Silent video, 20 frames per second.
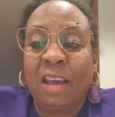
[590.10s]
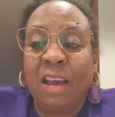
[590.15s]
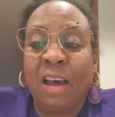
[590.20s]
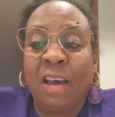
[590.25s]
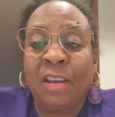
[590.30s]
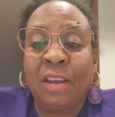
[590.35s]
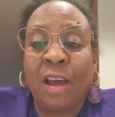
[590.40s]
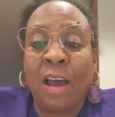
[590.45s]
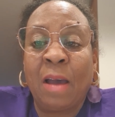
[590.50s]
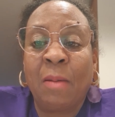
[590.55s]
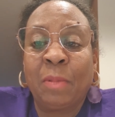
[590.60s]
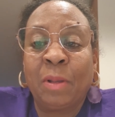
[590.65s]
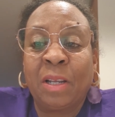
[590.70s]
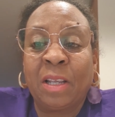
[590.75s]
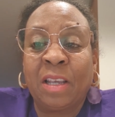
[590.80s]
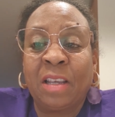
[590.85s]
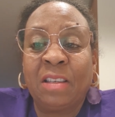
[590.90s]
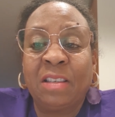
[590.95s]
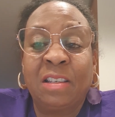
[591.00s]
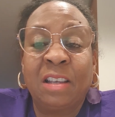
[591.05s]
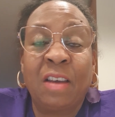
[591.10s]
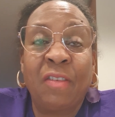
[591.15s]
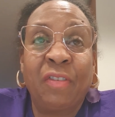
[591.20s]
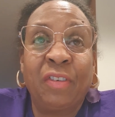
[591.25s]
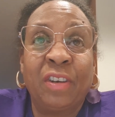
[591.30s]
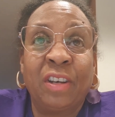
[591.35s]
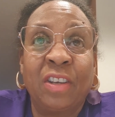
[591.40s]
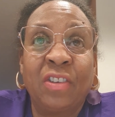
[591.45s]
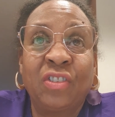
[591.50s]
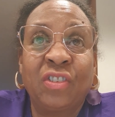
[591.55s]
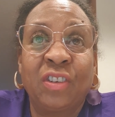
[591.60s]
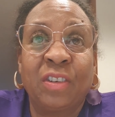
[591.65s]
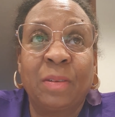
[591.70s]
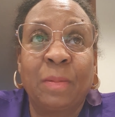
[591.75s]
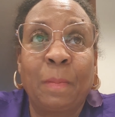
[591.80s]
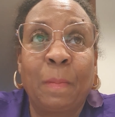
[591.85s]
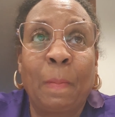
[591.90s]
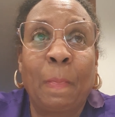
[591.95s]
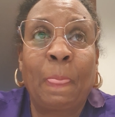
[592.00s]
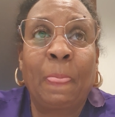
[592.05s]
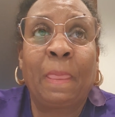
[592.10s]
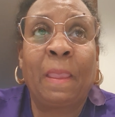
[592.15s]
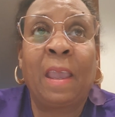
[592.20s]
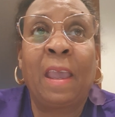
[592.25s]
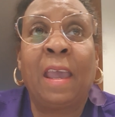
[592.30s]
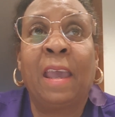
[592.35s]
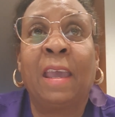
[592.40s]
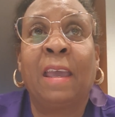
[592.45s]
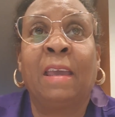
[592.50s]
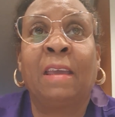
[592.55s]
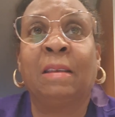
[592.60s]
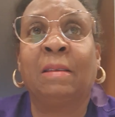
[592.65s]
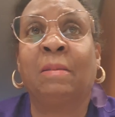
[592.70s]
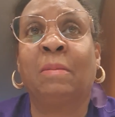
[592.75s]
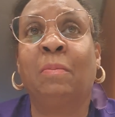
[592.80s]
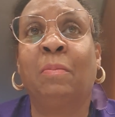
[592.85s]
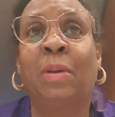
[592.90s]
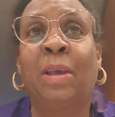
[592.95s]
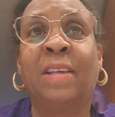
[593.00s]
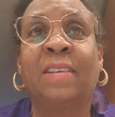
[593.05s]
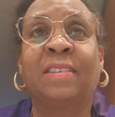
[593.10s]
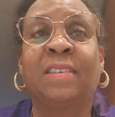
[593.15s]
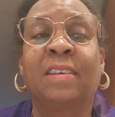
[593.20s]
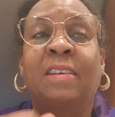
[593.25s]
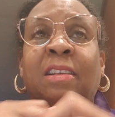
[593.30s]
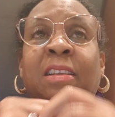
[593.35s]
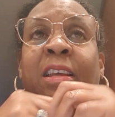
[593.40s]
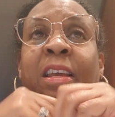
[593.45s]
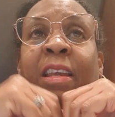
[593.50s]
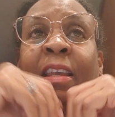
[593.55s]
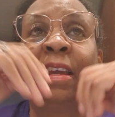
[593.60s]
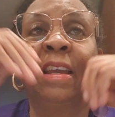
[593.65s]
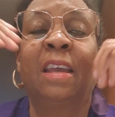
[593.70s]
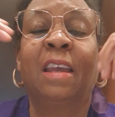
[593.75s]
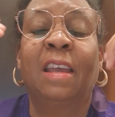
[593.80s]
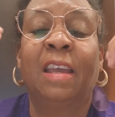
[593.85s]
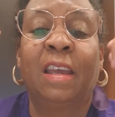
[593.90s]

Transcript: anomaly definition, and basically